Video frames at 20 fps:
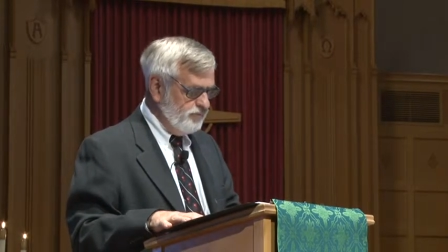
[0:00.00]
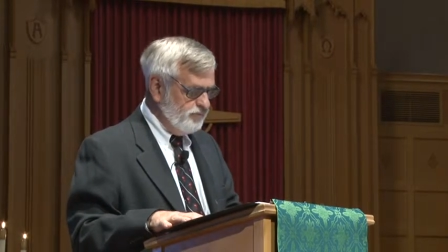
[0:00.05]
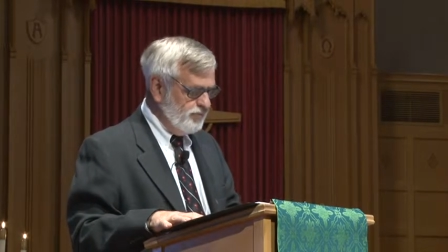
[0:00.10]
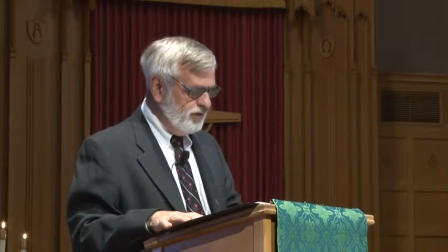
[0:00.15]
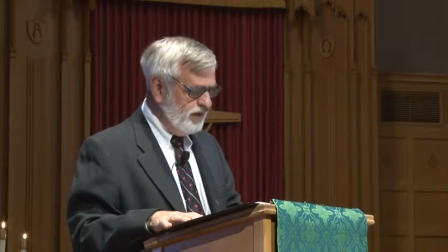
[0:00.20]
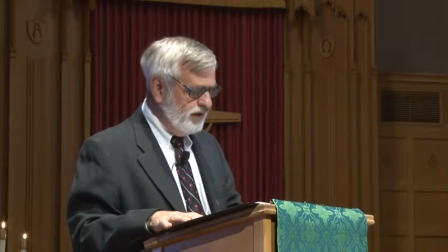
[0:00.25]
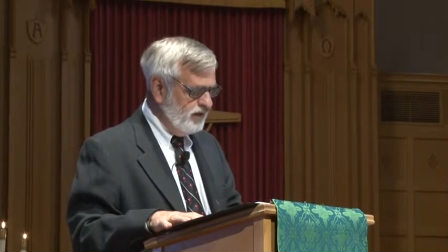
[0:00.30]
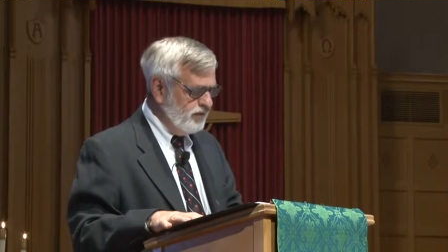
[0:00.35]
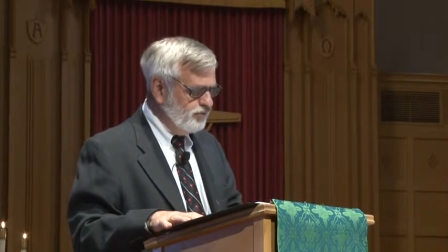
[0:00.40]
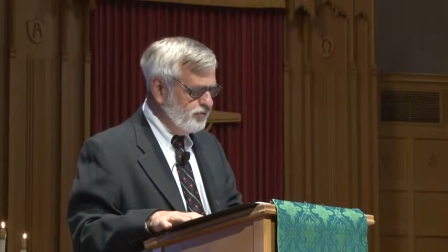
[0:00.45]

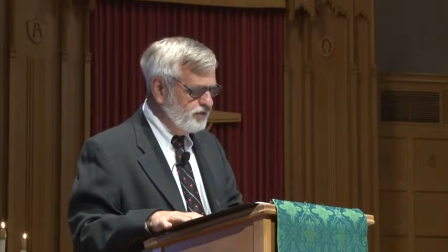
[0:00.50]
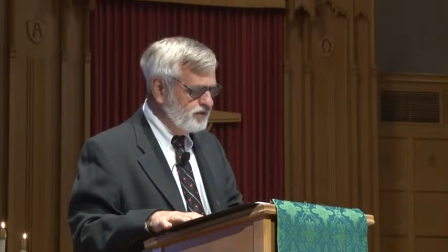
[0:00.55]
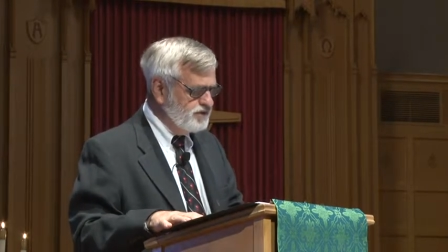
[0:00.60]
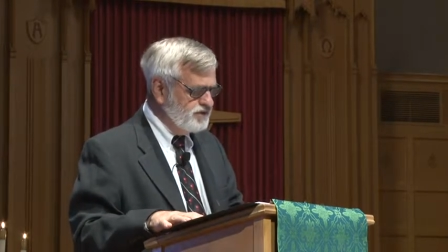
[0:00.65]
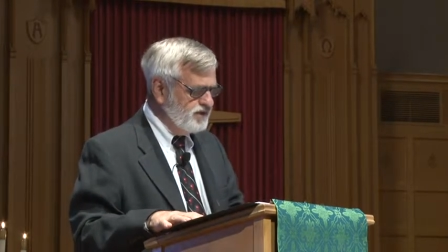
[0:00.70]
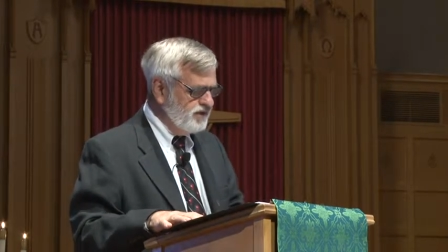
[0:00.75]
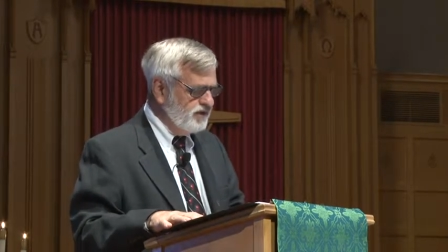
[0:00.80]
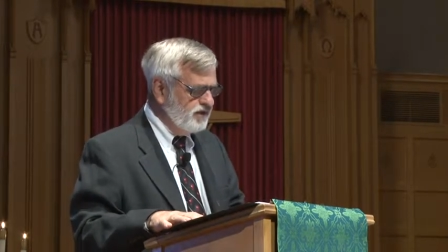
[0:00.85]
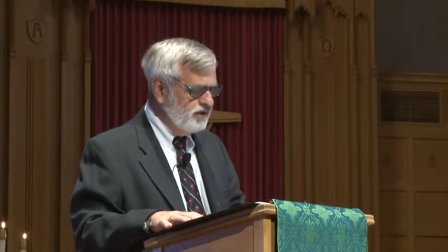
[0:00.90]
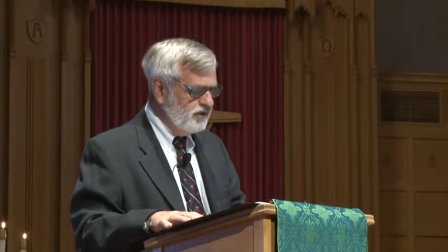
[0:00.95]
paying
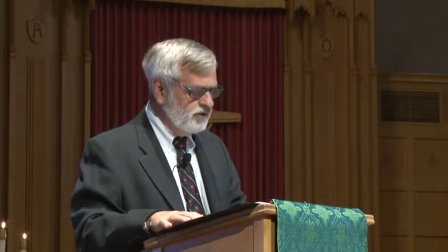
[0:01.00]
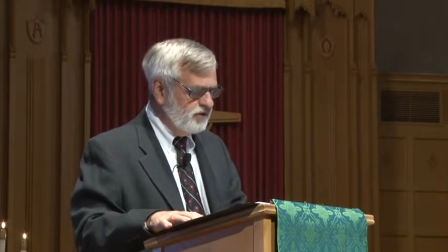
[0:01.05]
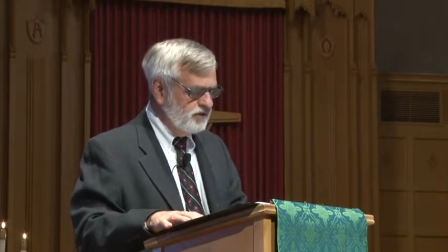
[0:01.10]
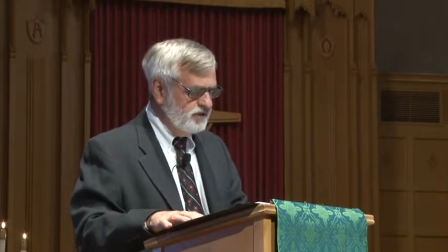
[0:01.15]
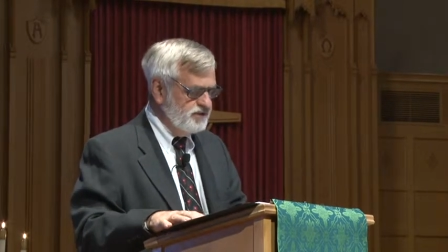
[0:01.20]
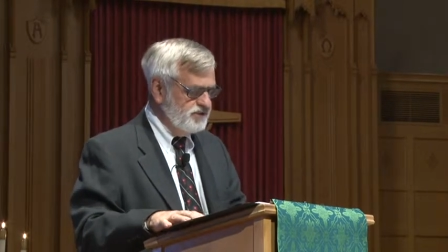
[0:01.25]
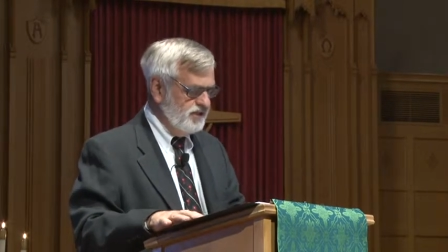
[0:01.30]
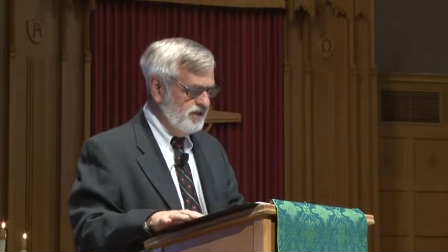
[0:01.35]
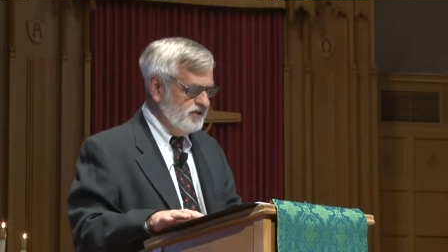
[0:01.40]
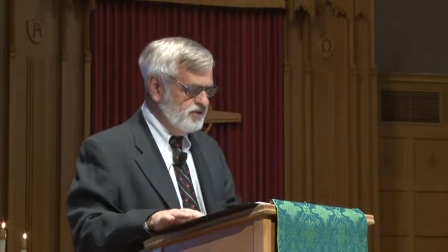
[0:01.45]
particular
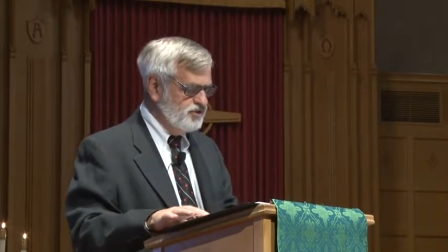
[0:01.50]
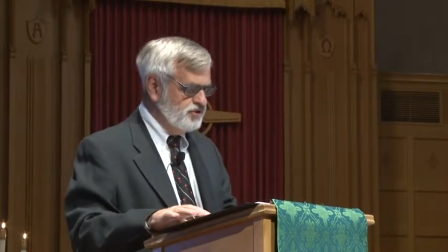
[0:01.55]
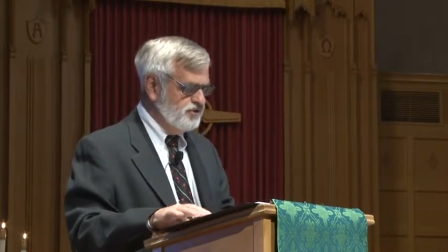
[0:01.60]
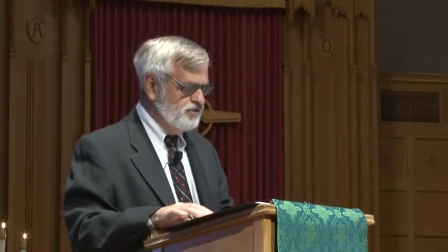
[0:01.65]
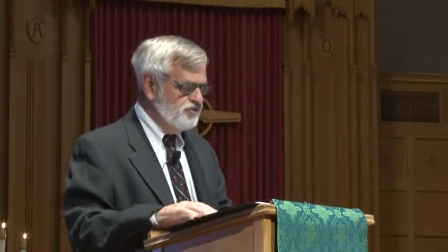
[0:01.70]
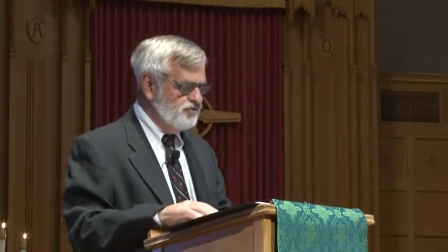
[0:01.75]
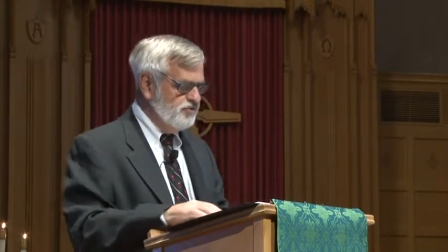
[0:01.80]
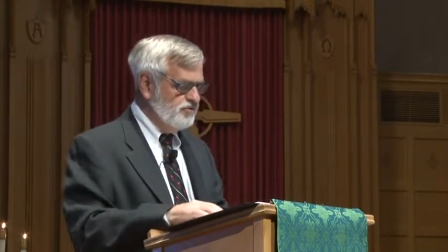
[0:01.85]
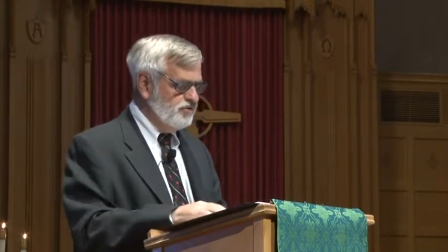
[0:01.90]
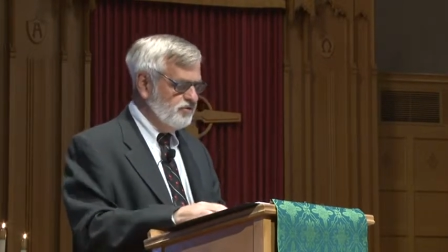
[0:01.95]

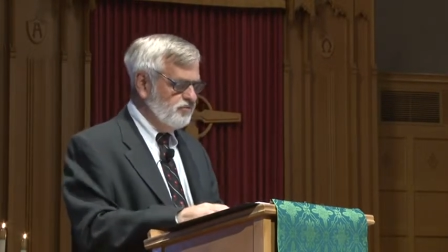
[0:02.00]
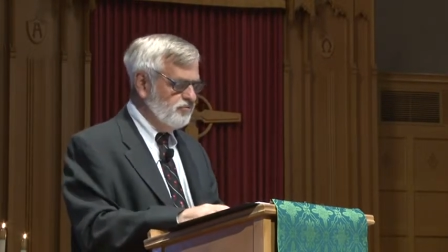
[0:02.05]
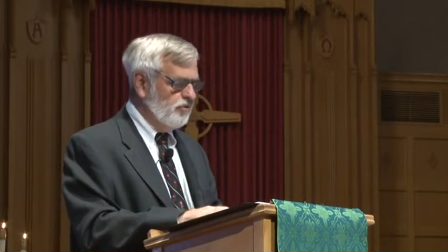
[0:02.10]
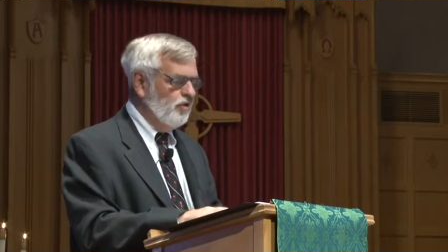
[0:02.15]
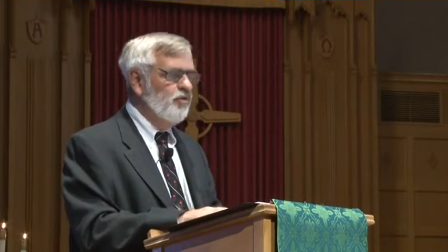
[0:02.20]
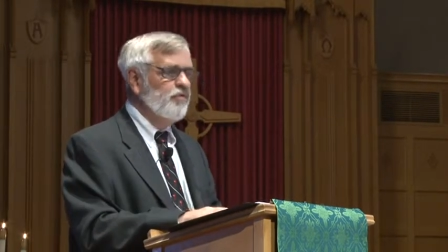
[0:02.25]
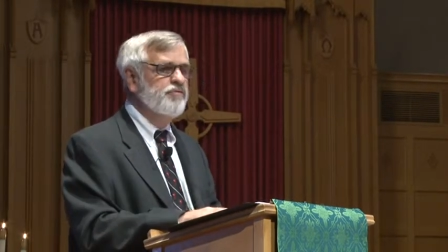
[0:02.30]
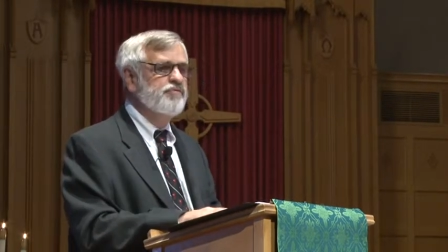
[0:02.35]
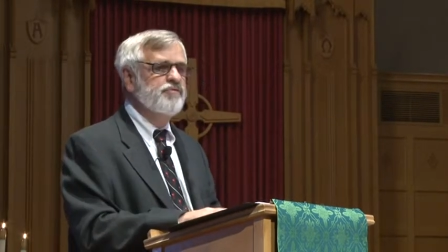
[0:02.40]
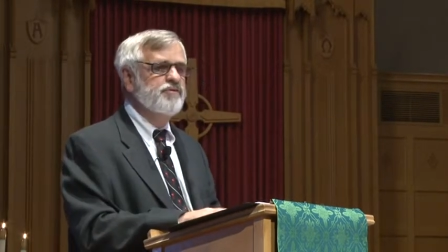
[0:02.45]
attention to the
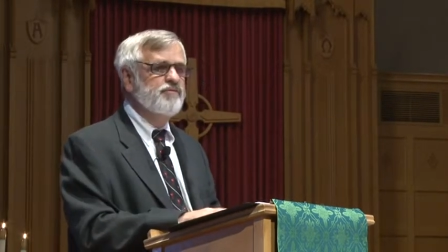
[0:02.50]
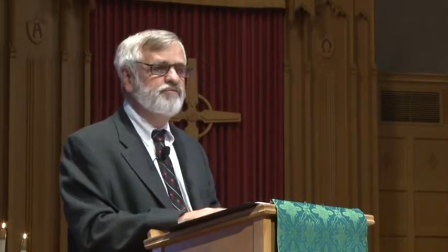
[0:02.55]
growth